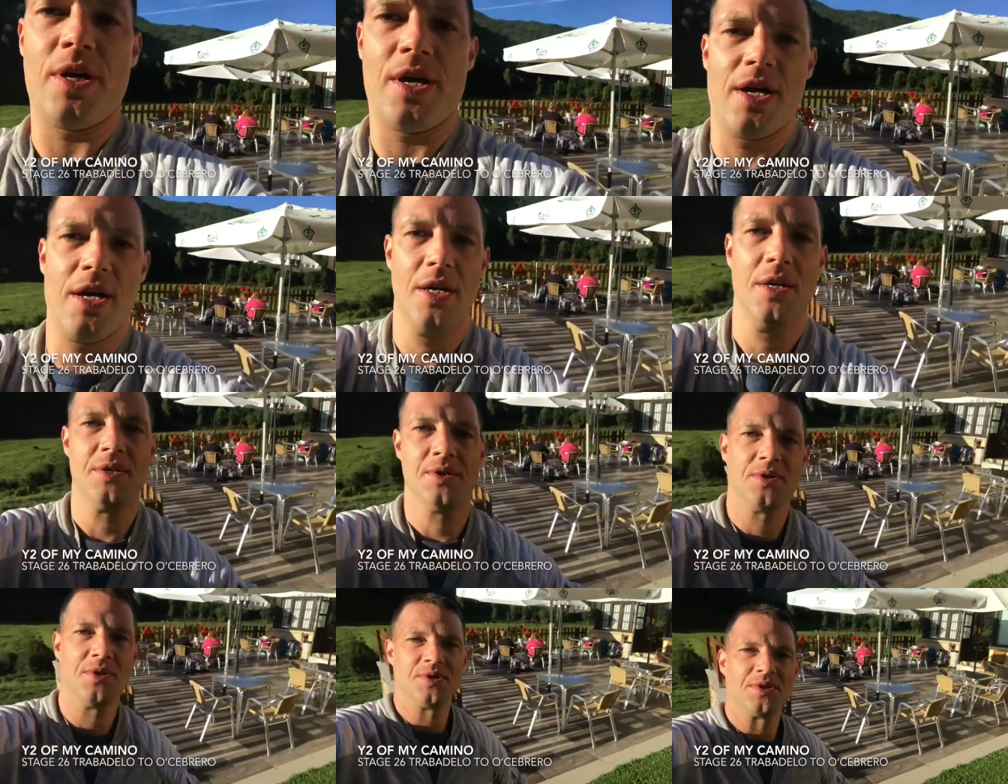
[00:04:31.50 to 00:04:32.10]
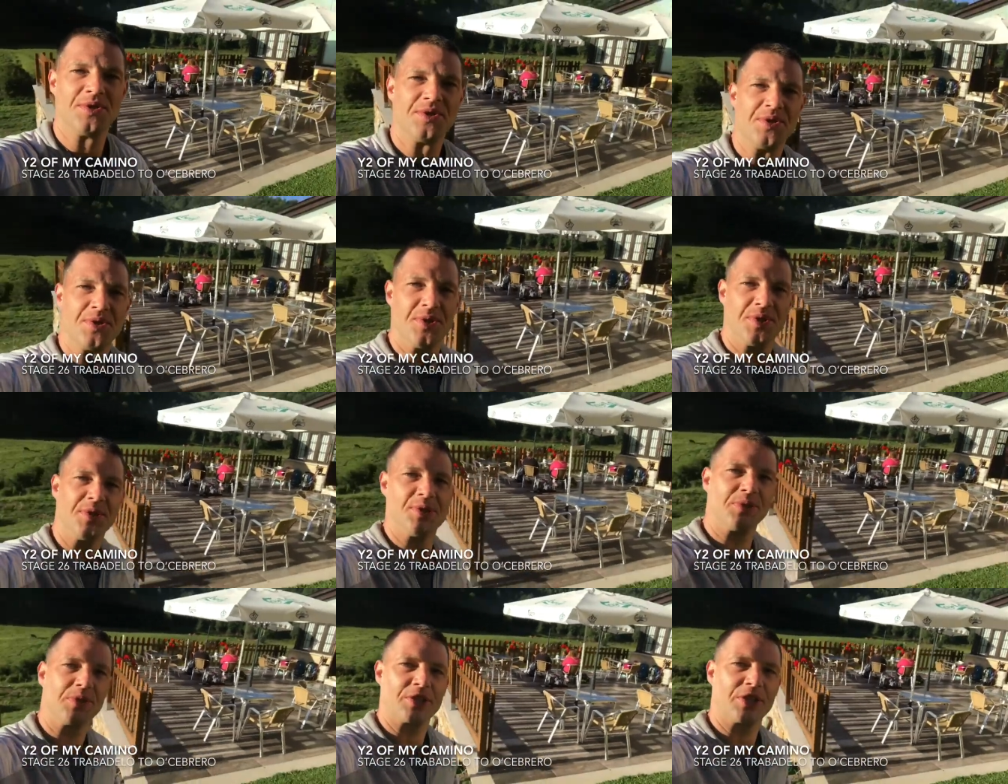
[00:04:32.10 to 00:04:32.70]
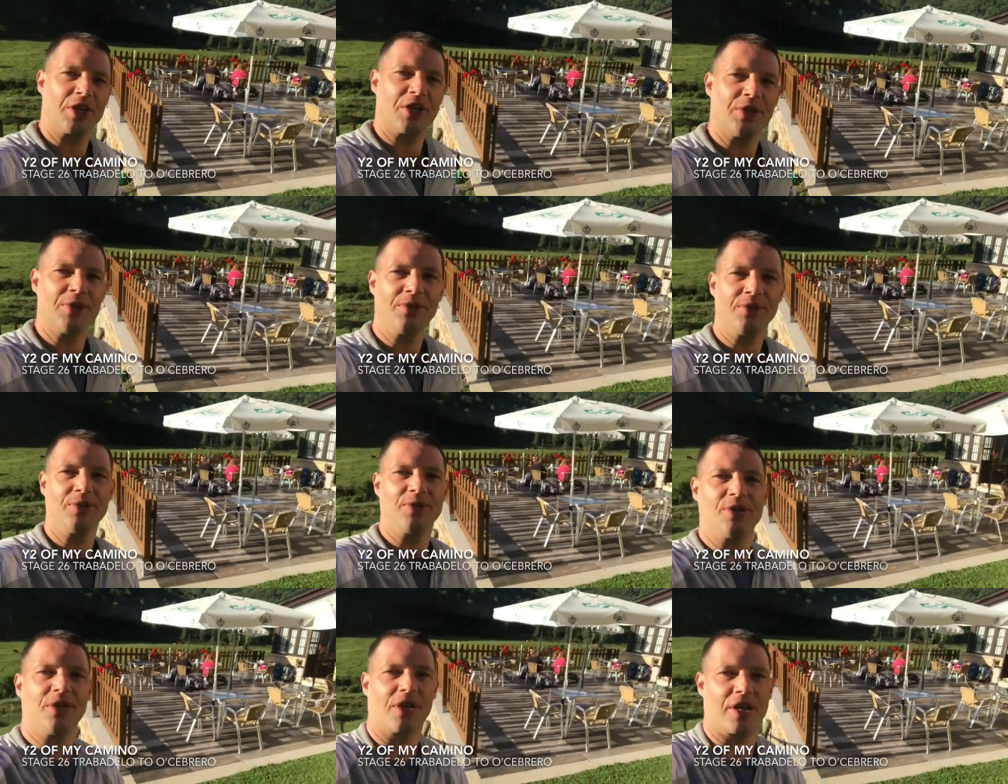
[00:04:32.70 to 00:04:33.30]
there. There we go,
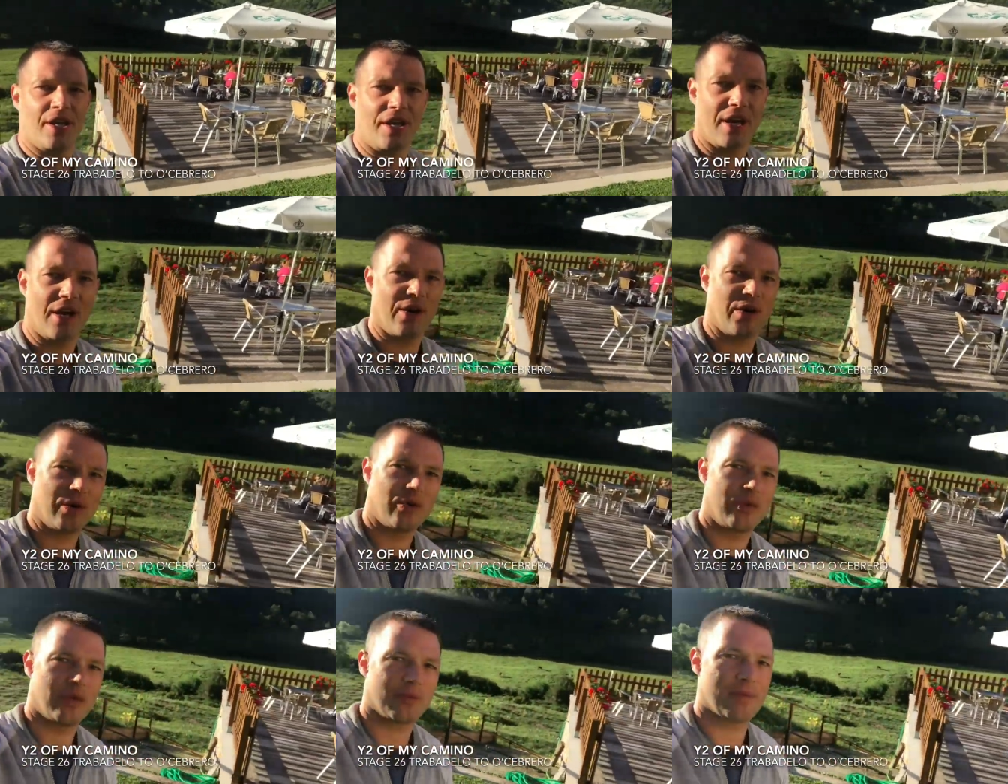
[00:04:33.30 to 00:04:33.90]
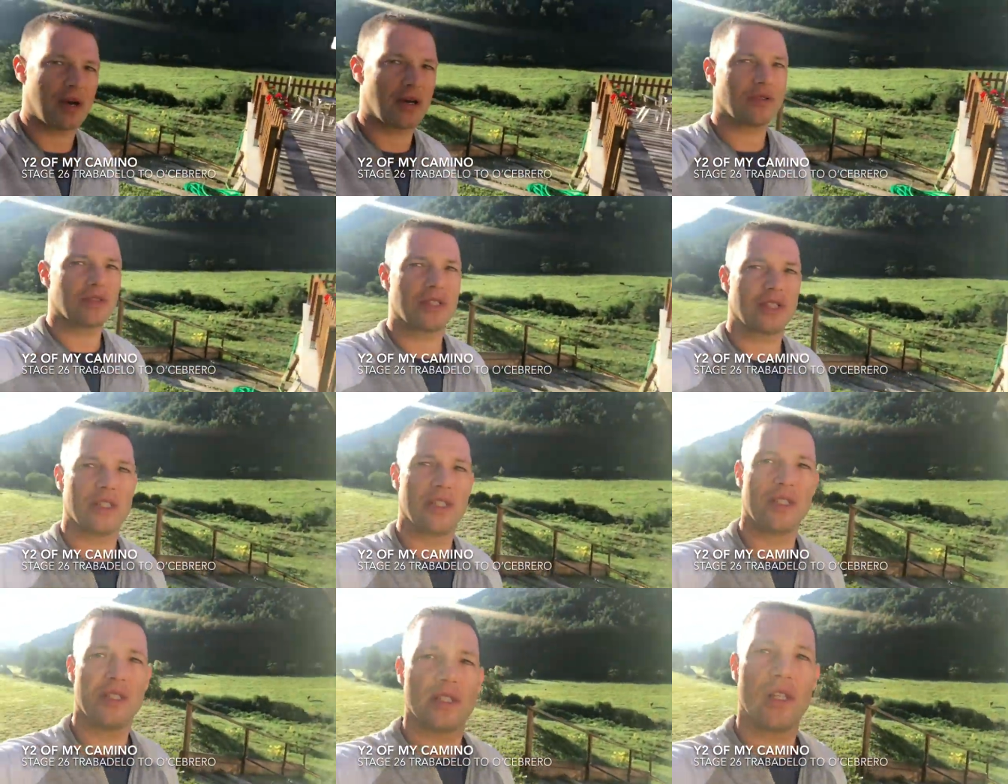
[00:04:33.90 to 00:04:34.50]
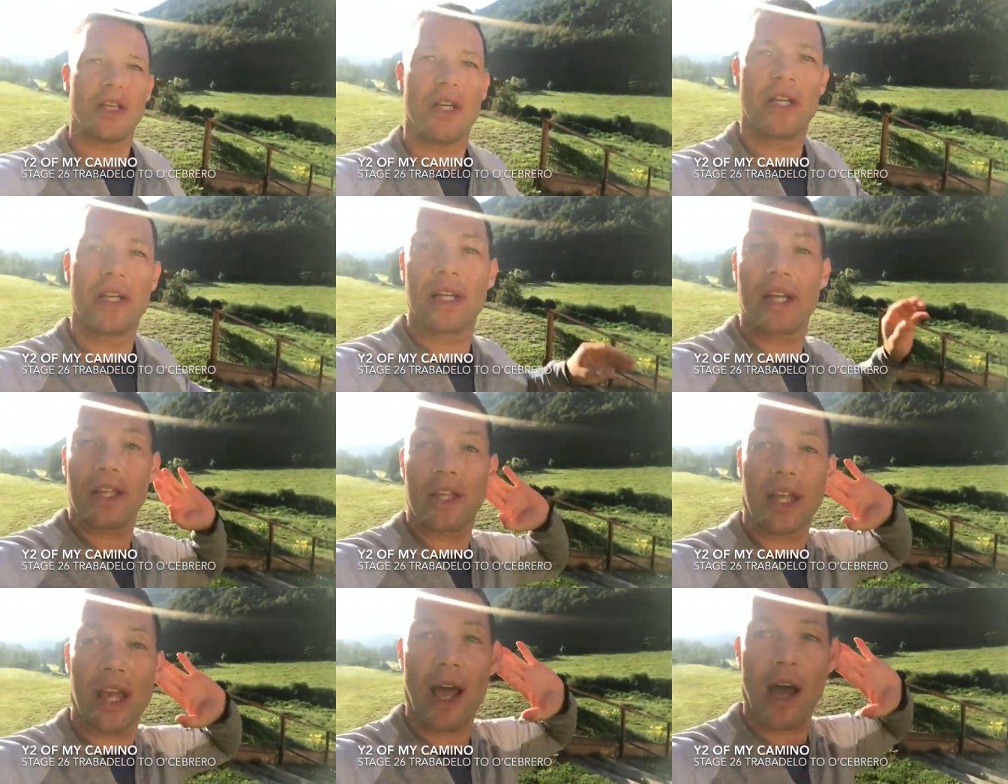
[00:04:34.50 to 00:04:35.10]
looking out over the mountains.
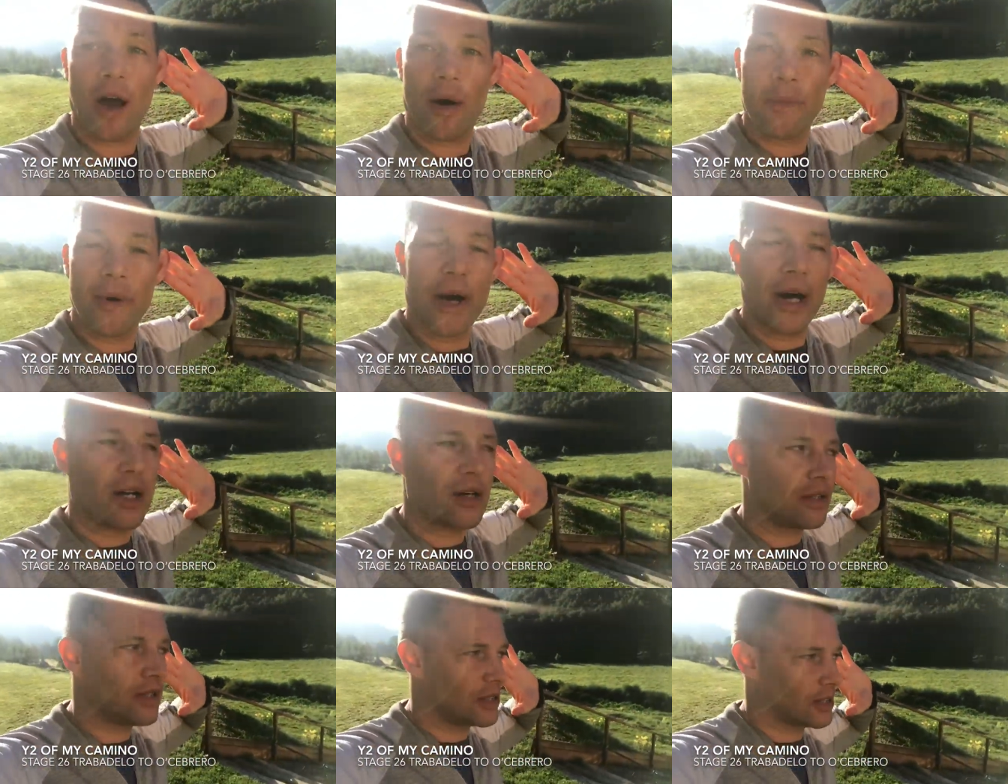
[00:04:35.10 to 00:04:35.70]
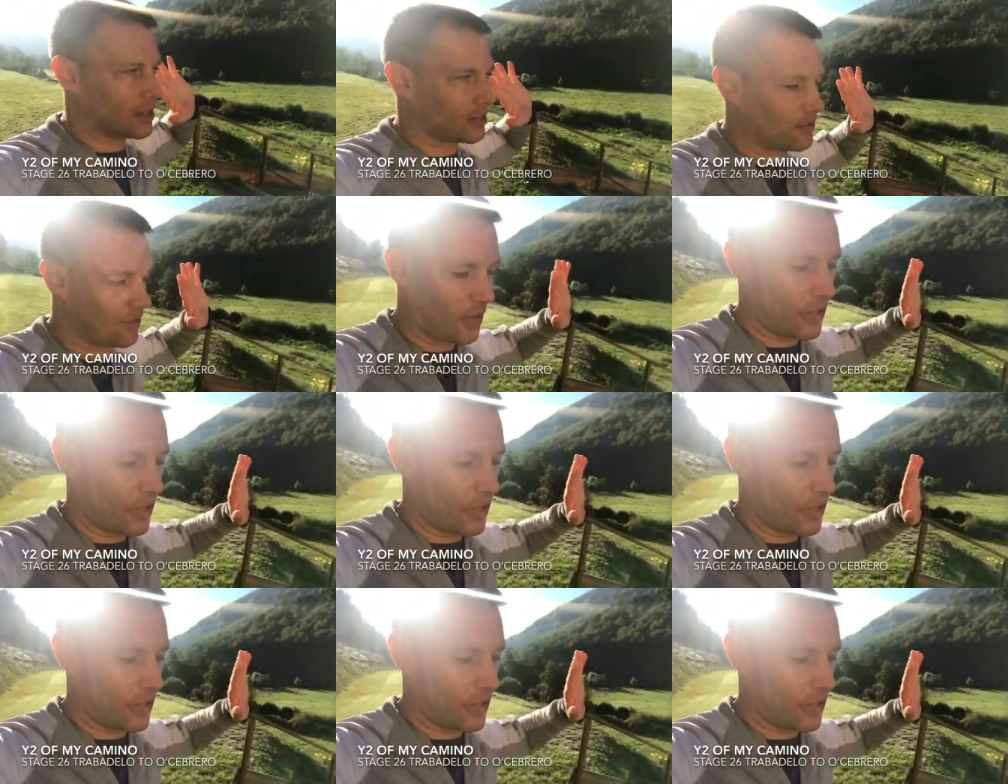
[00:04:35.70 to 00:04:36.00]
Hear the cowbells,